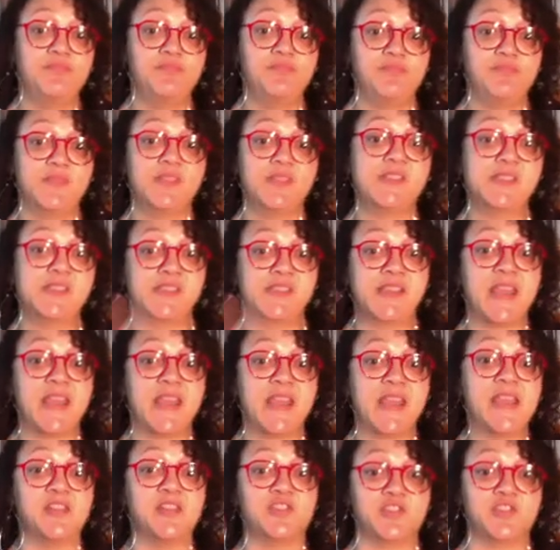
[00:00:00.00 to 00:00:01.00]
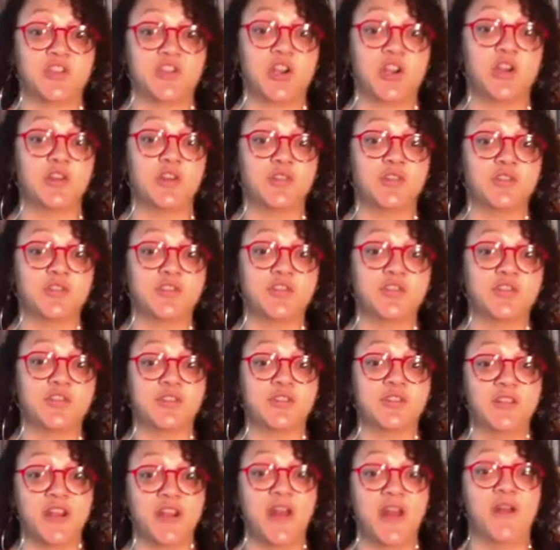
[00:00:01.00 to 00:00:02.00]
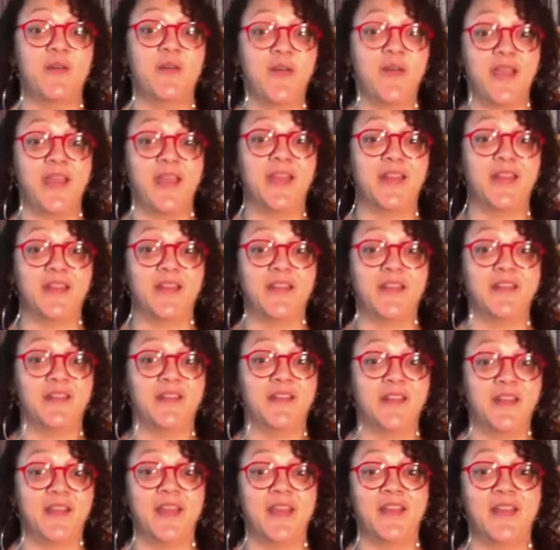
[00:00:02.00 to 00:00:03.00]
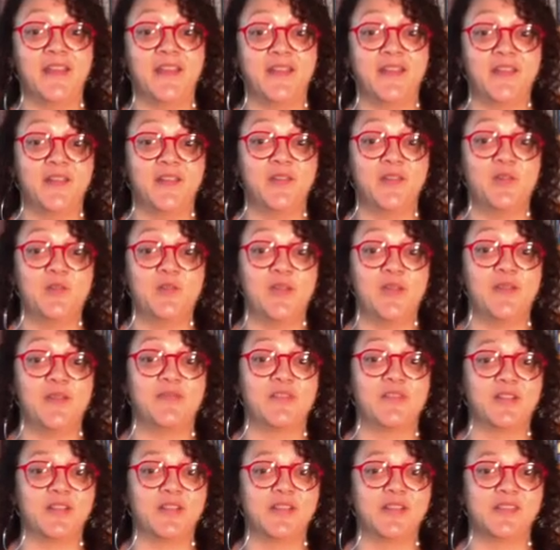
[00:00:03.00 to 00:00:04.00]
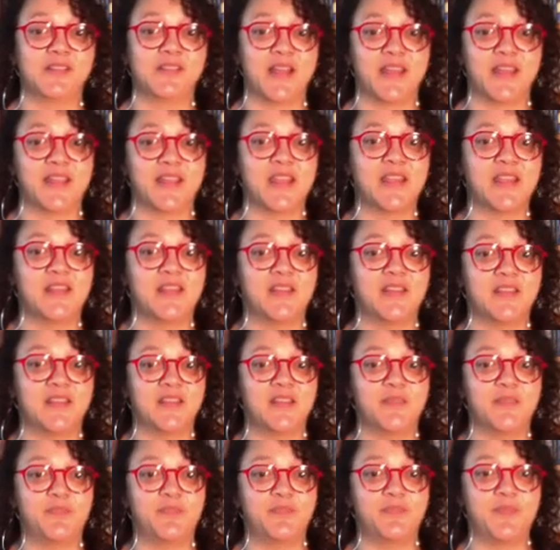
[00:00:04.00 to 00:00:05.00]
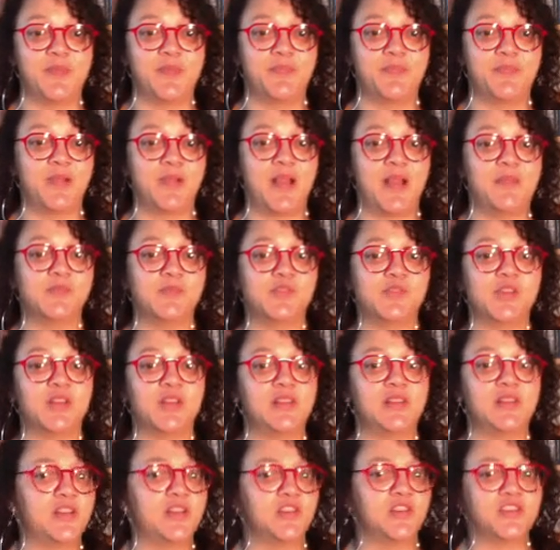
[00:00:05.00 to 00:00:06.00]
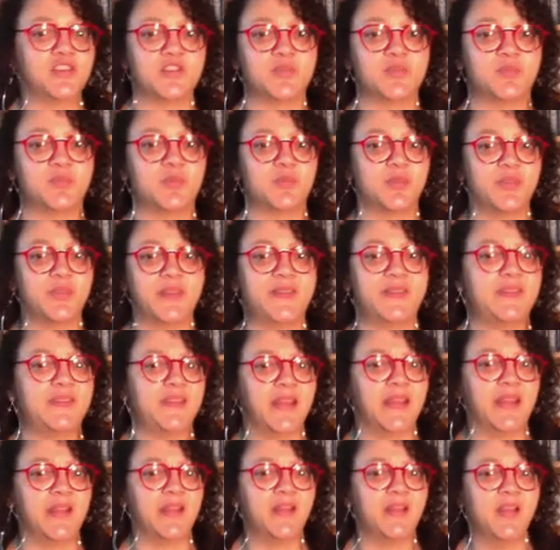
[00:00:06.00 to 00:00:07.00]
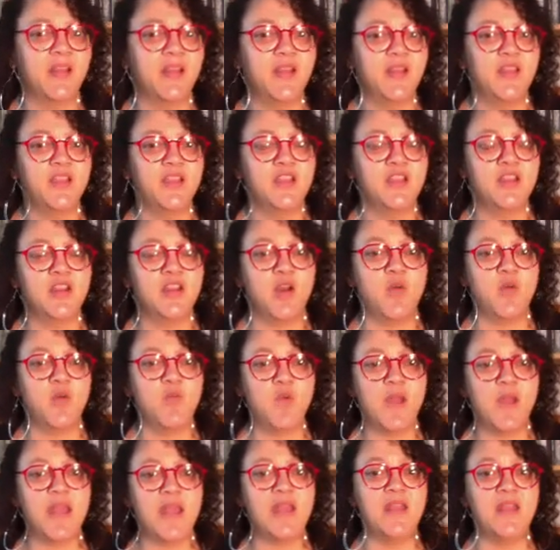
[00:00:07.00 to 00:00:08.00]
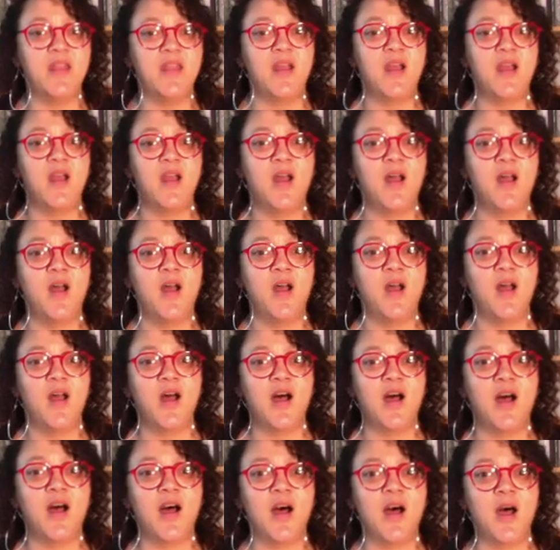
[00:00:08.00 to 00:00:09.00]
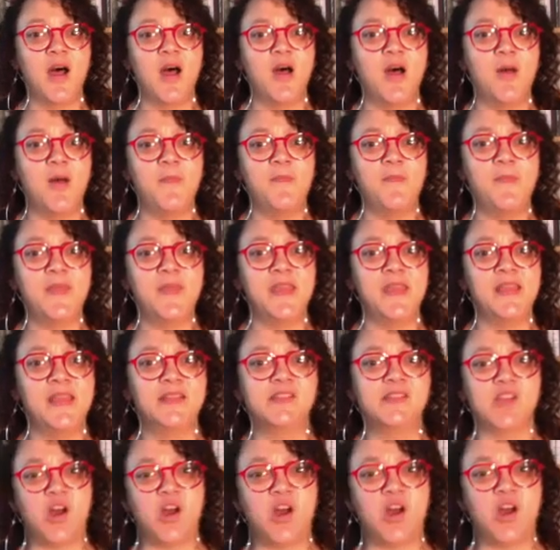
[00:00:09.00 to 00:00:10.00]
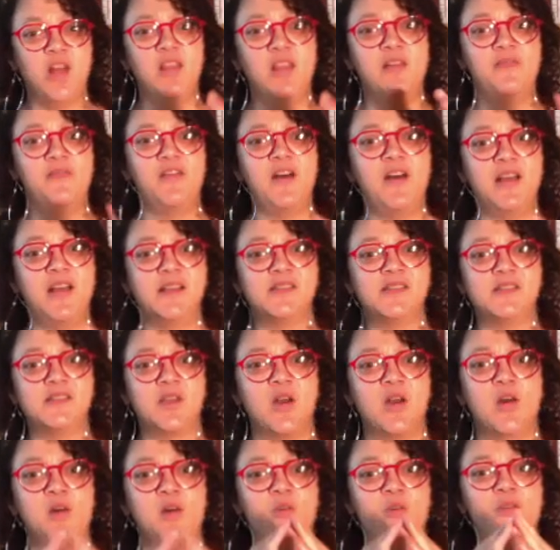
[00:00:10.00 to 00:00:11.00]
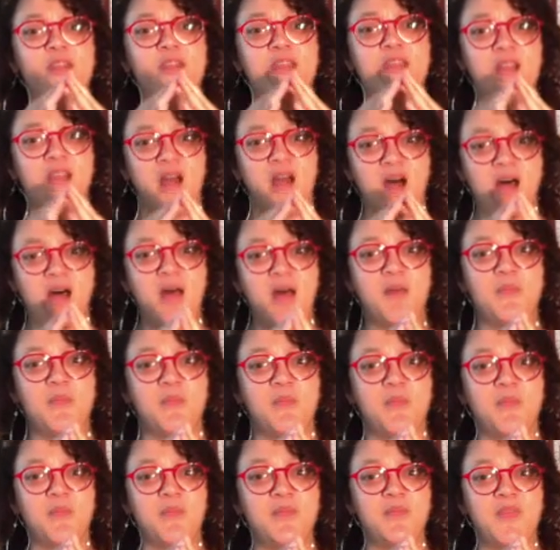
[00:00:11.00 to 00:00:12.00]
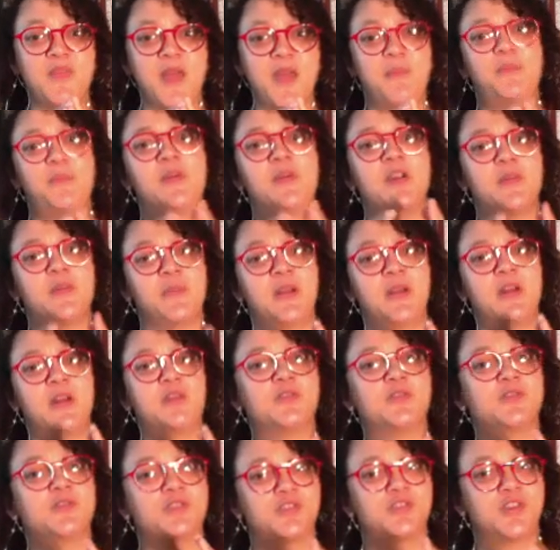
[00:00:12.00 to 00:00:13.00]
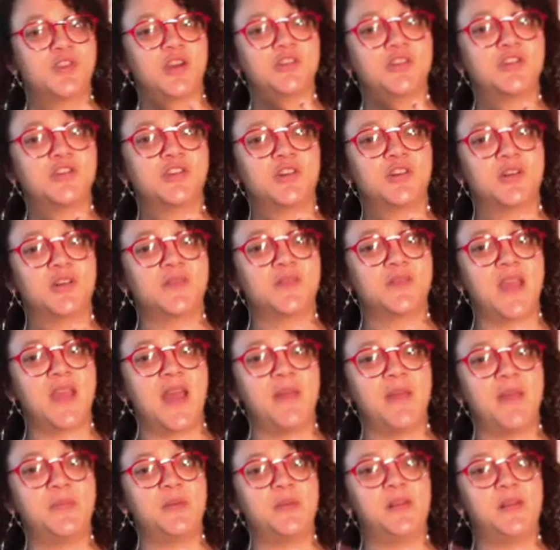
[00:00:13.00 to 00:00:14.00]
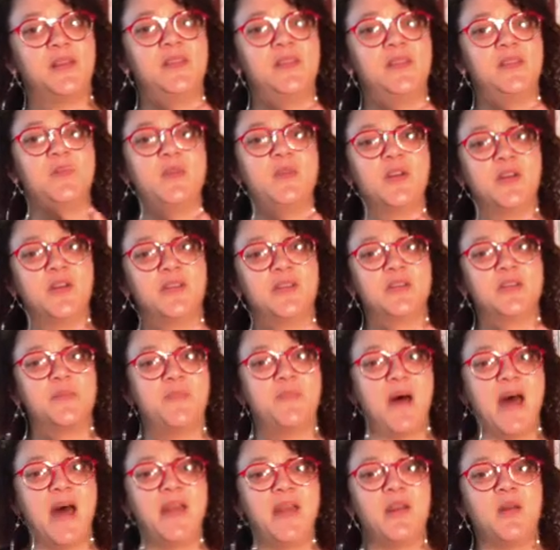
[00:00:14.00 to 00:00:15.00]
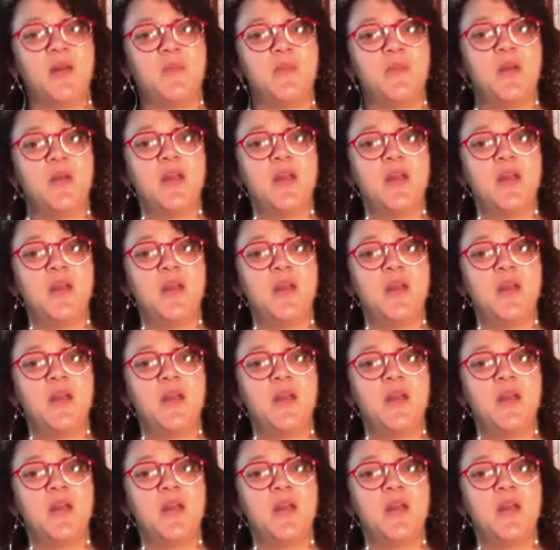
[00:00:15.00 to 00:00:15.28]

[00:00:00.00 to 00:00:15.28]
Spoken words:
State, church, you know, and whoever is like in the prime sort of leadership role. That's it. You know, when It's all of us holding up that pyramidical structure of capitalism here at the bottom.